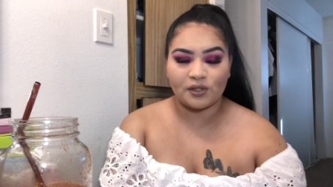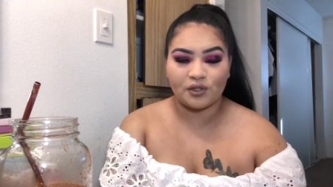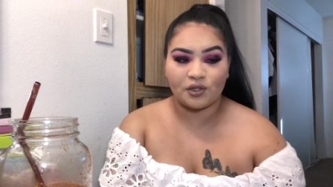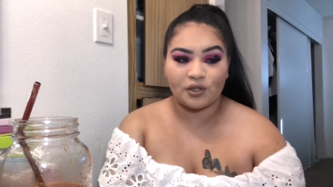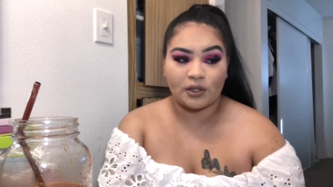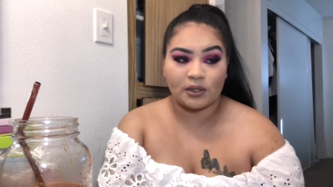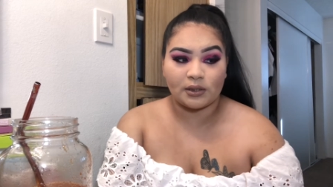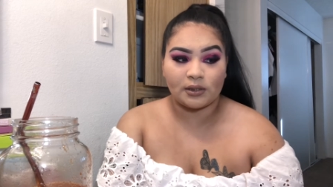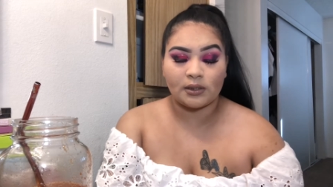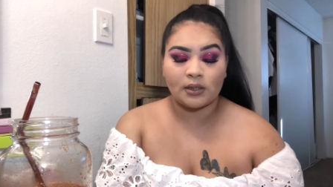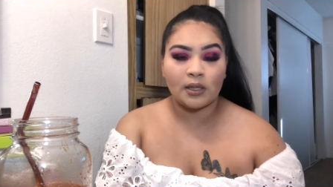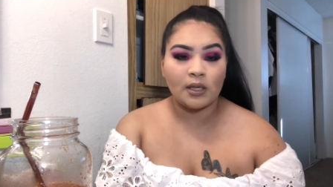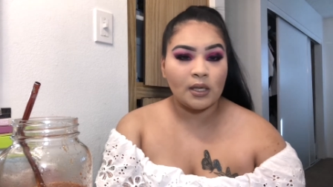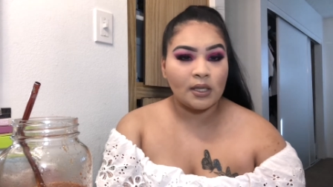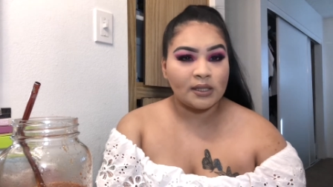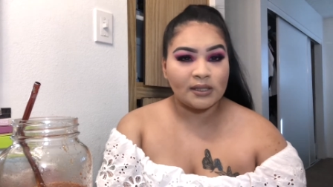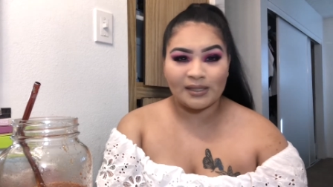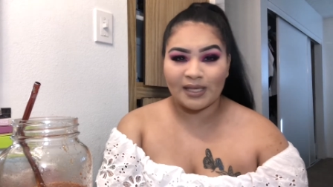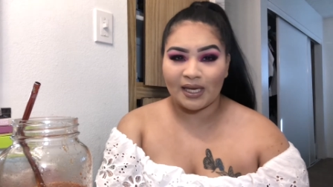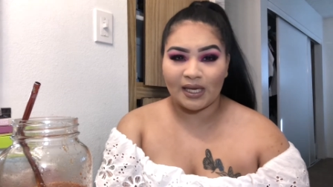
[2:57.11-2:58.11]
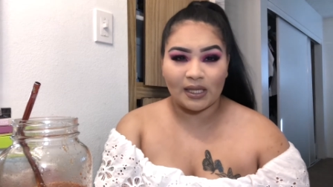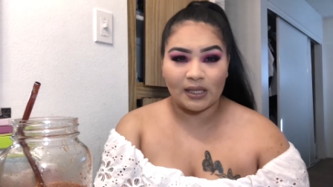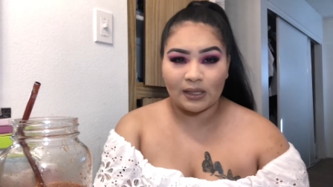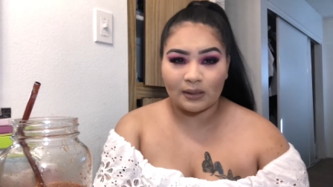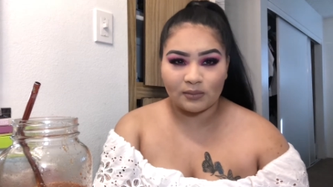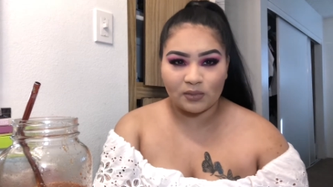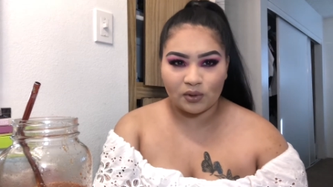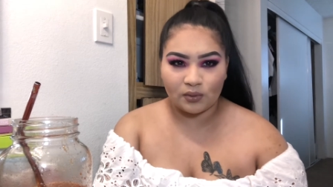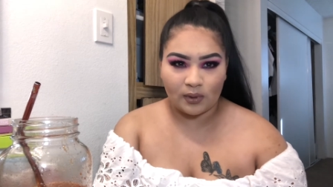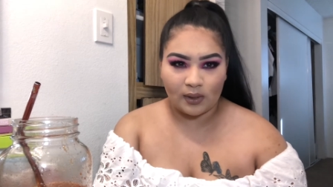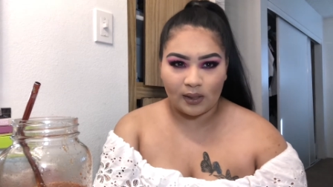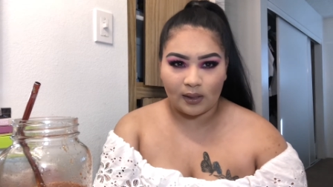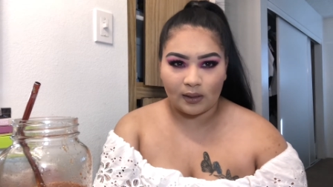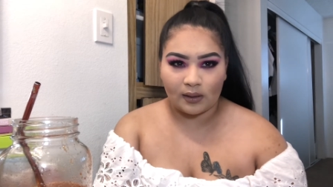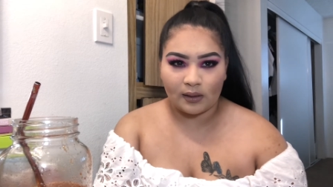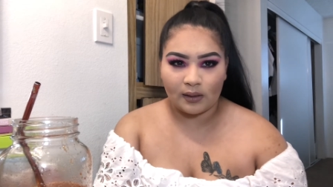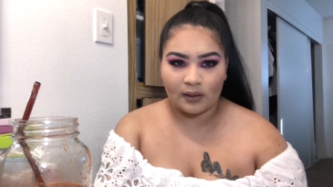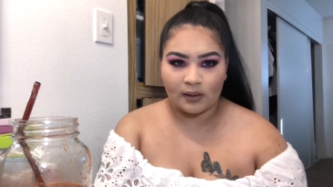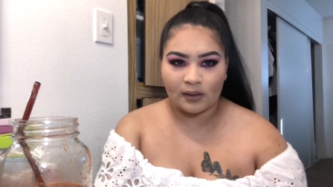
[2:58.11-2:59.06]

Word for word: just taking them to eat.